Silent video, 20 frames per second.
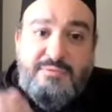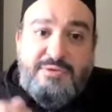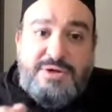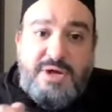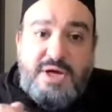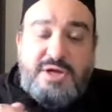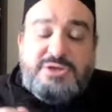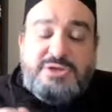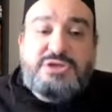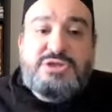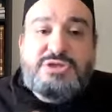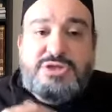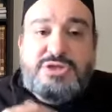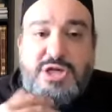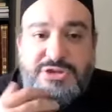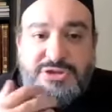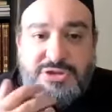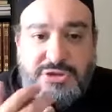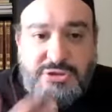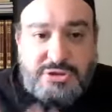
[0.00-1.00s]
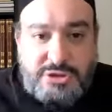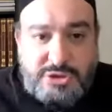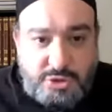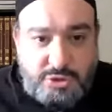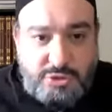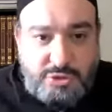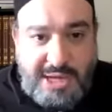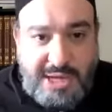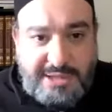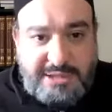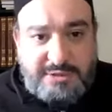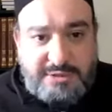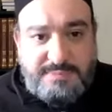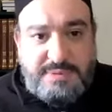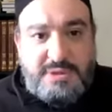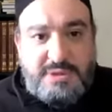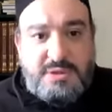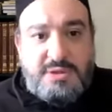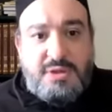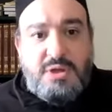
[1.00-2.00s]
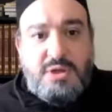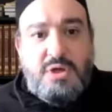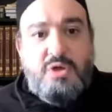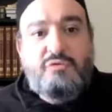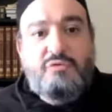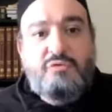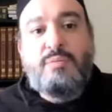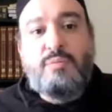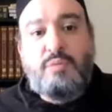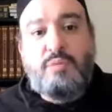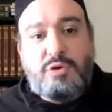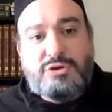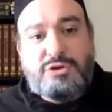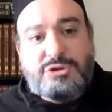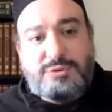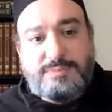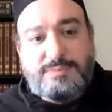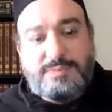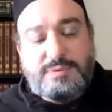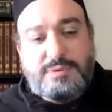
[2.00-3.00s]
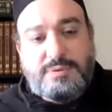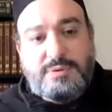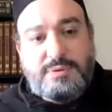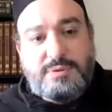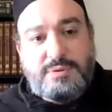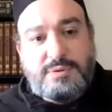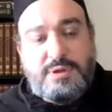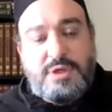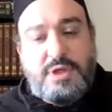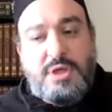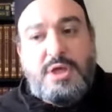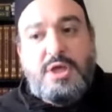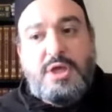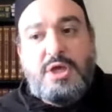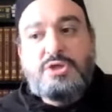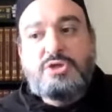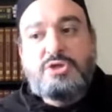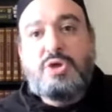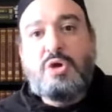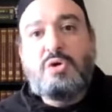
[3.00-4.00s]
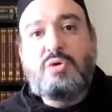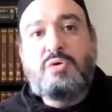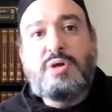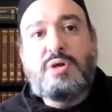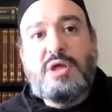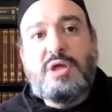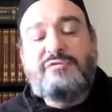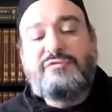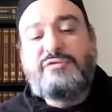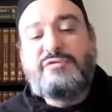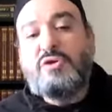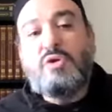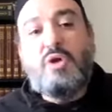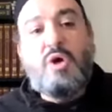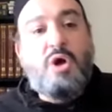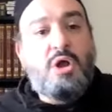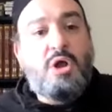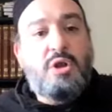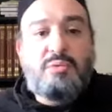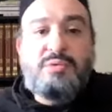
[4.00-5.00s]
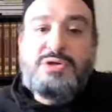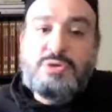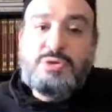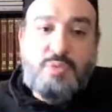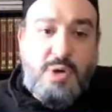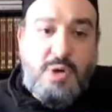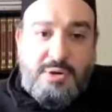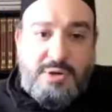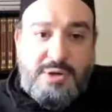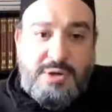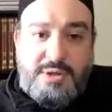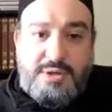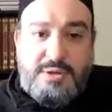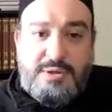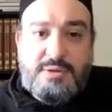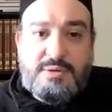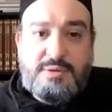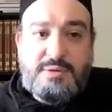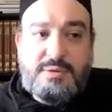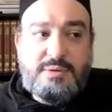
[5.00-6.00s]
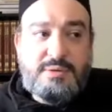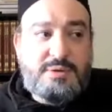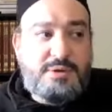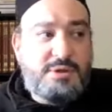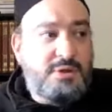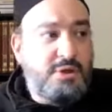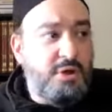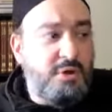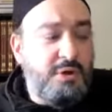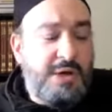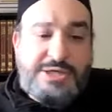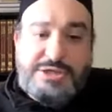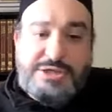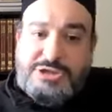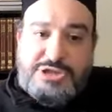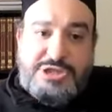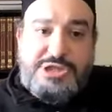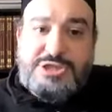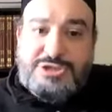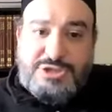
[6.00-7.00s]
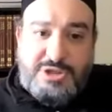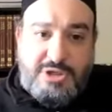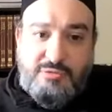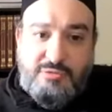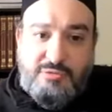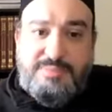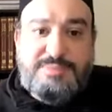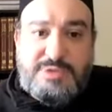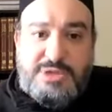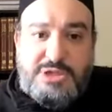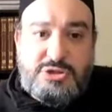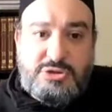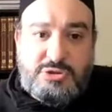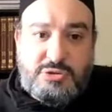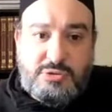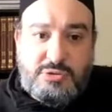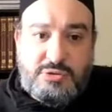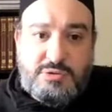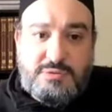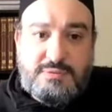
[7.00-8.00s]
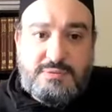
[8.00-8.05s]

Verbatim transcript: reduction doesn't distract me from worship? So if you're always wearing, you know, a jeans and a ripped t-shirt